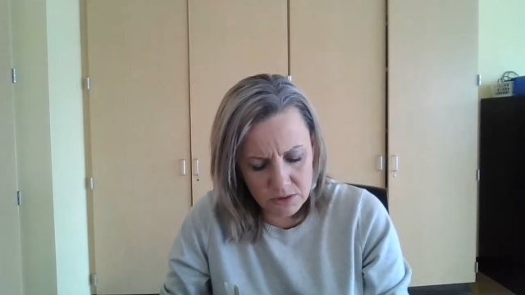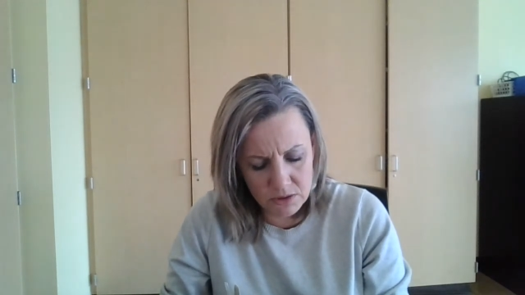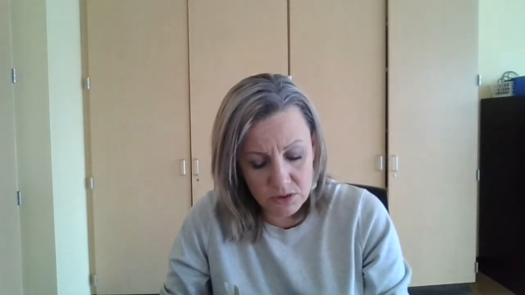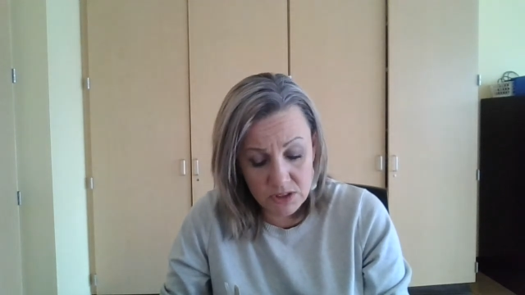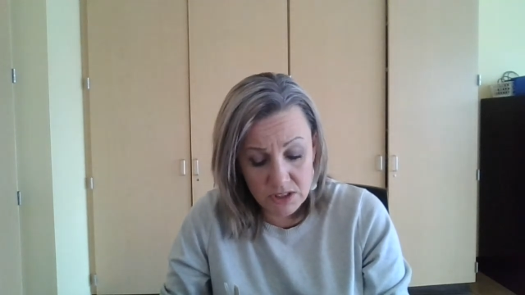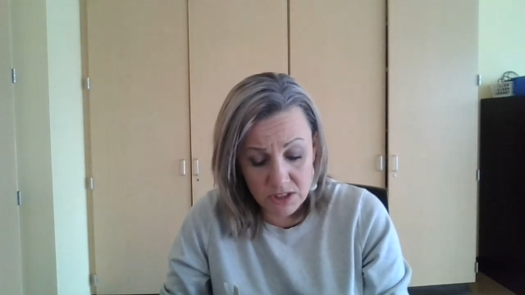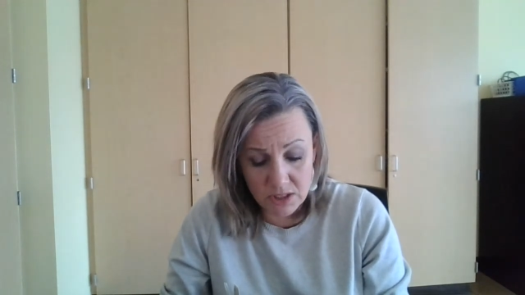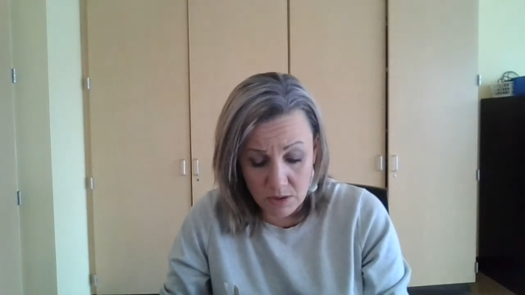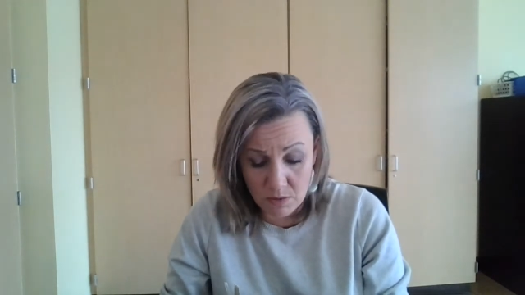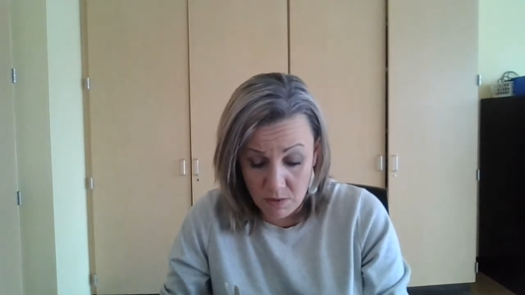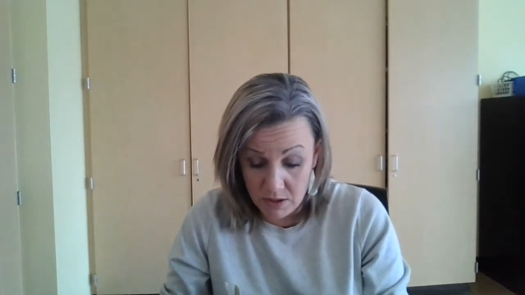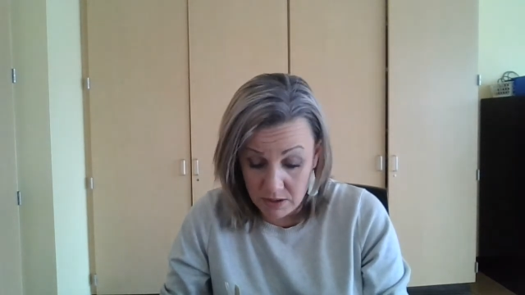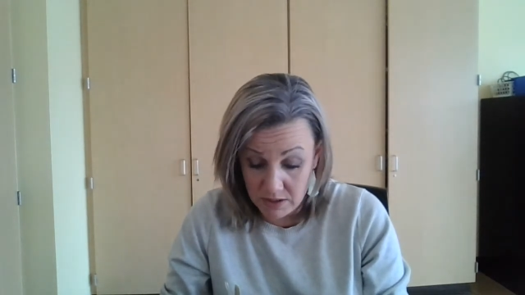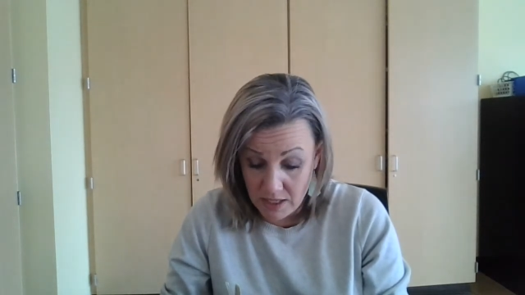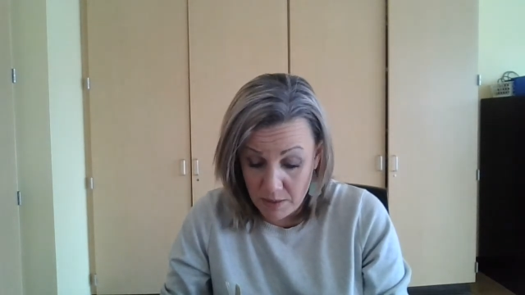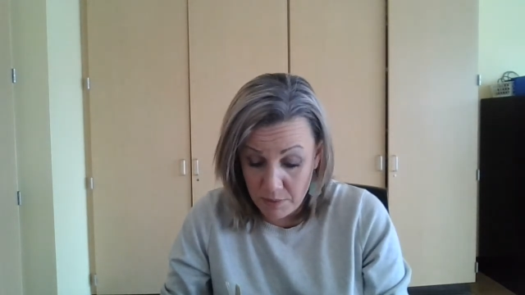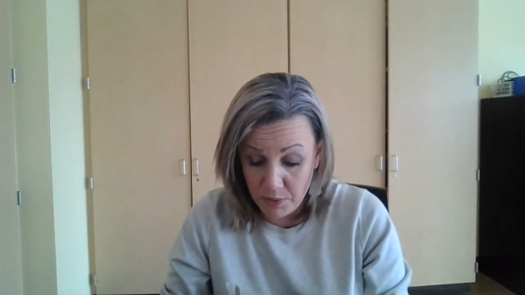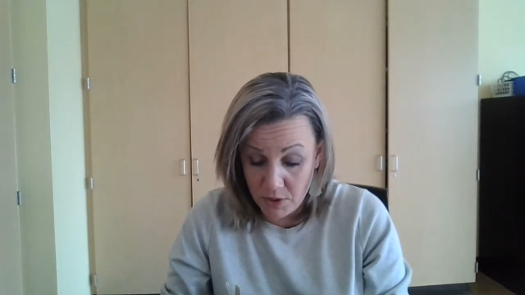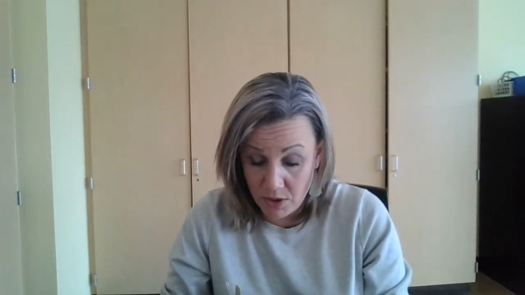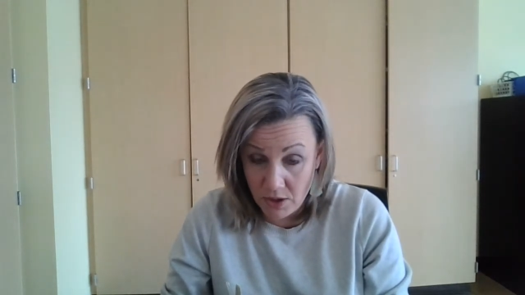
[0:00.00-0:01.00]
You still want
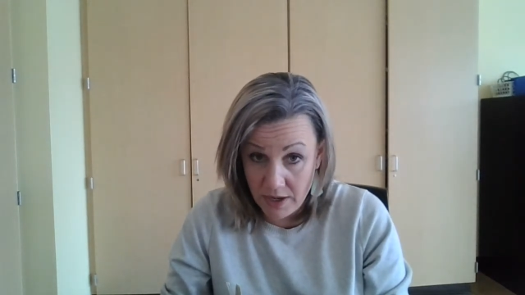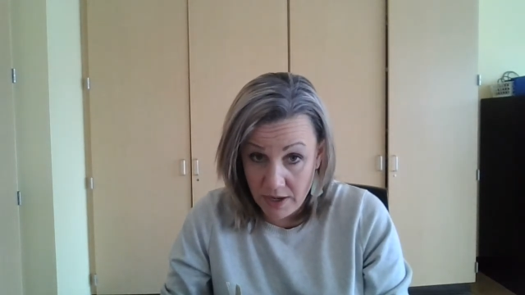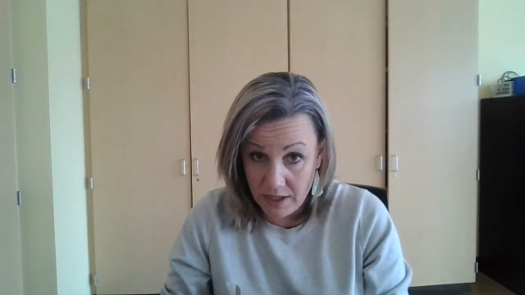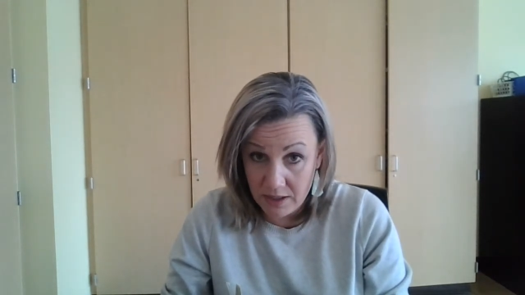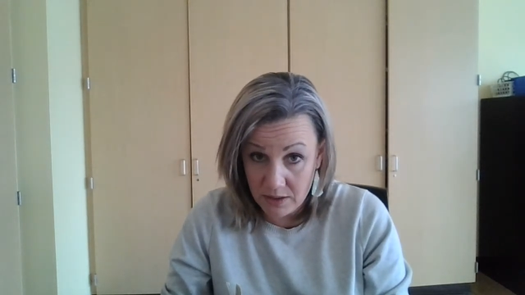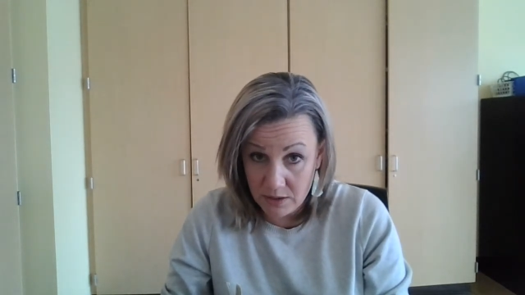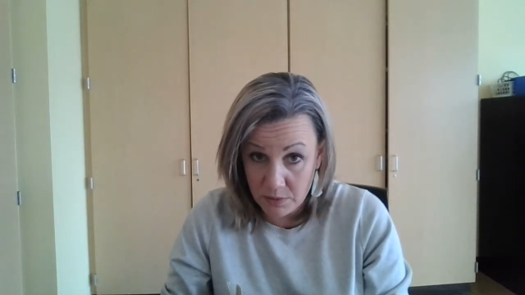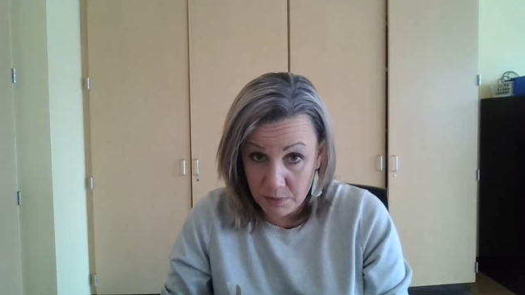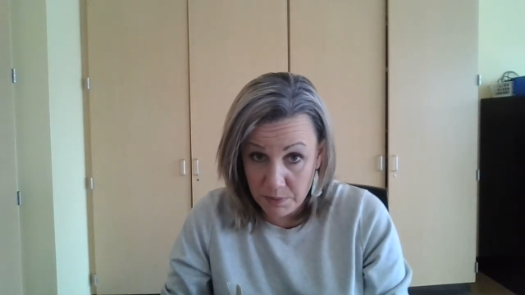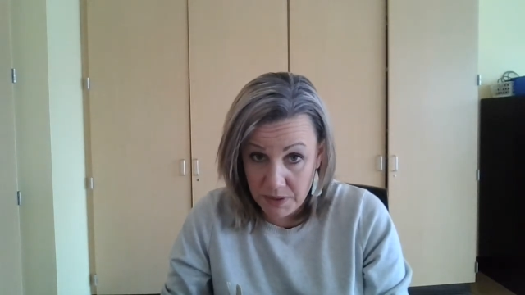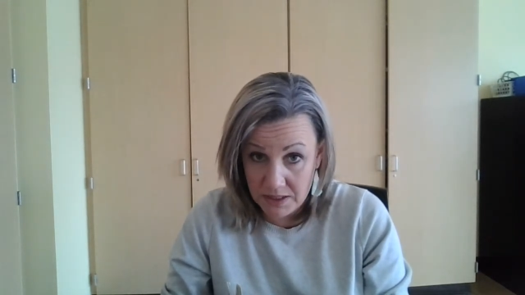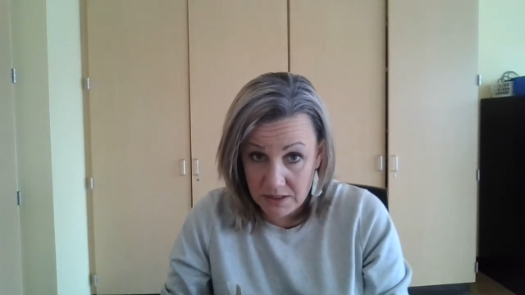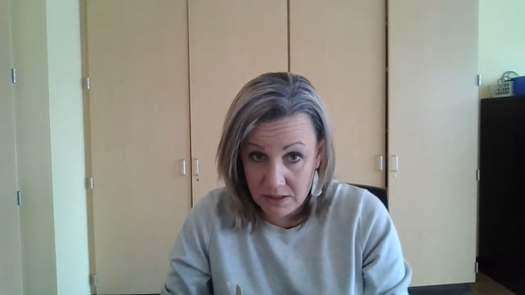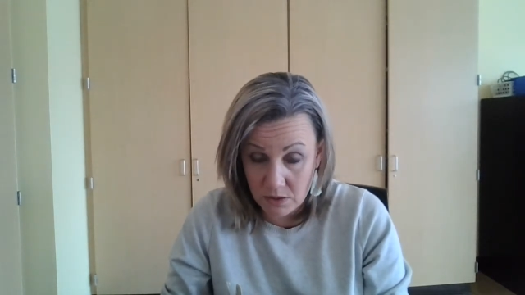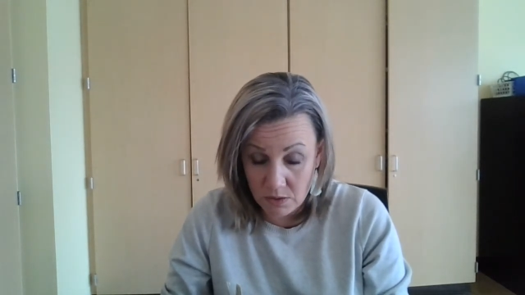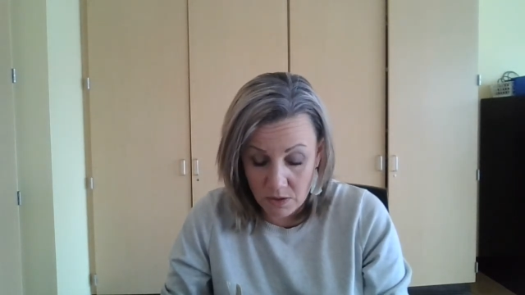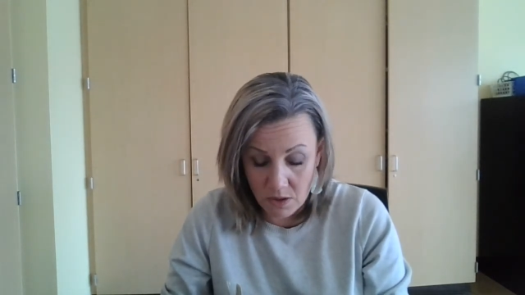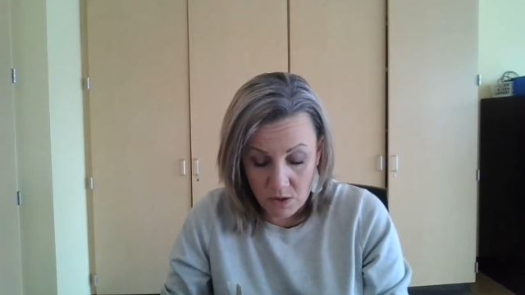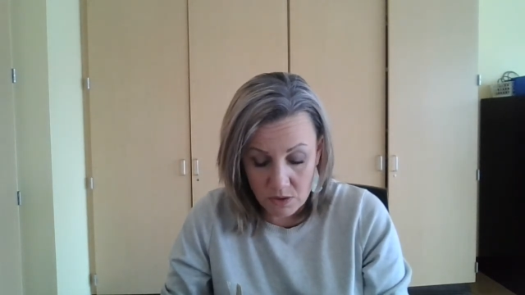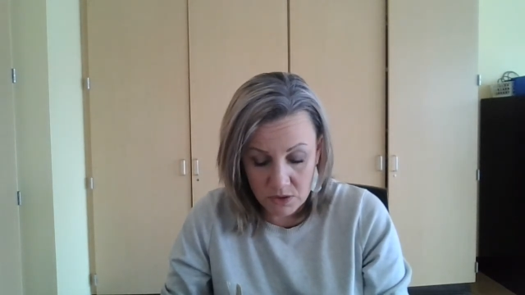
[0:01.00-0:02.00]
that pearl-handled
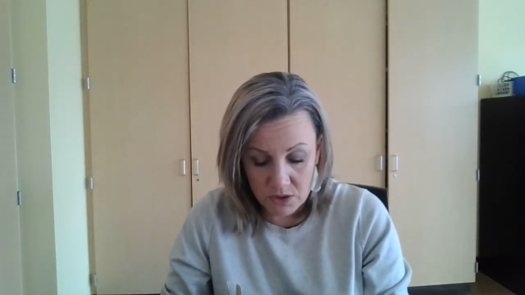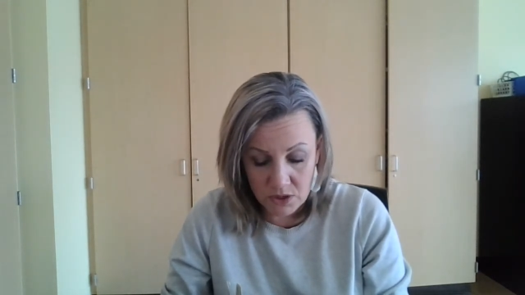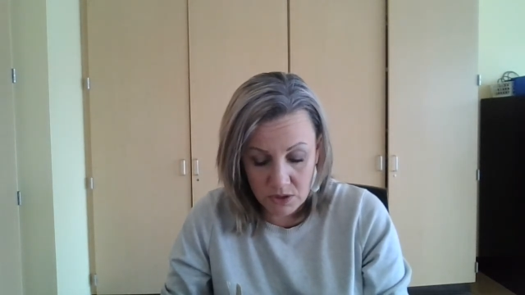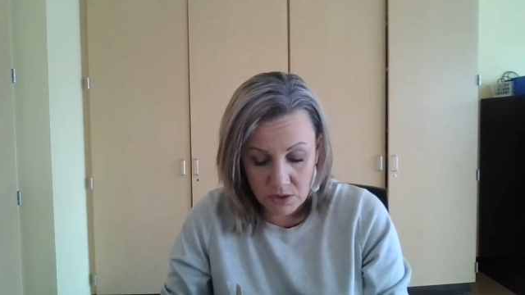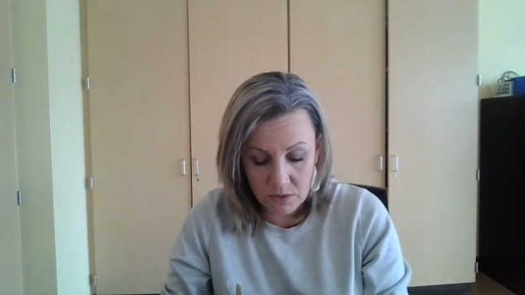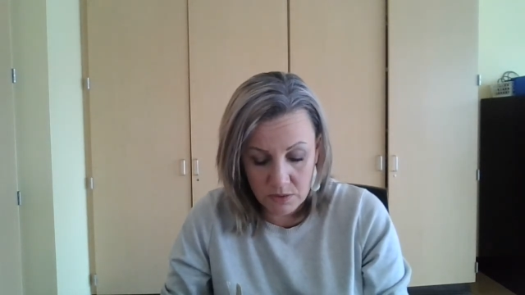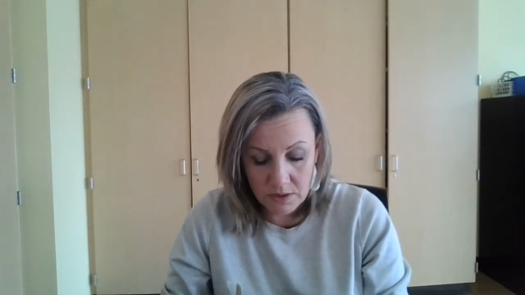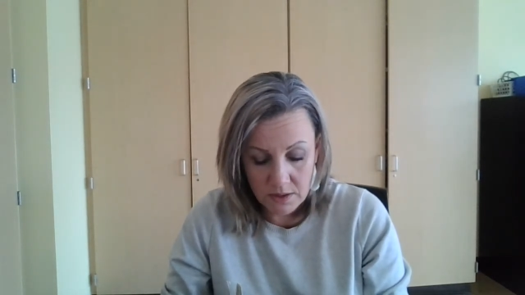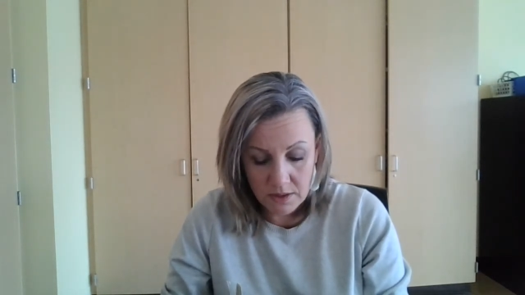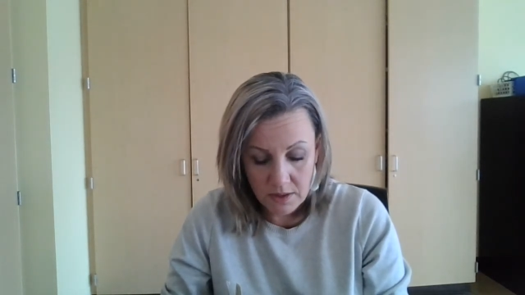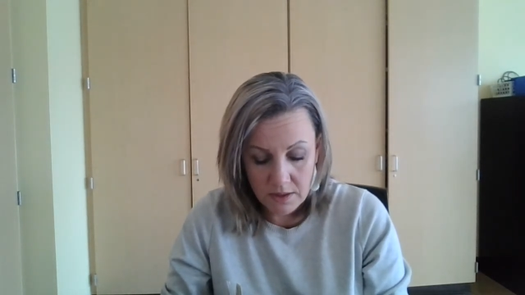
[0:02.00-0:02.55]
pistol, don't you?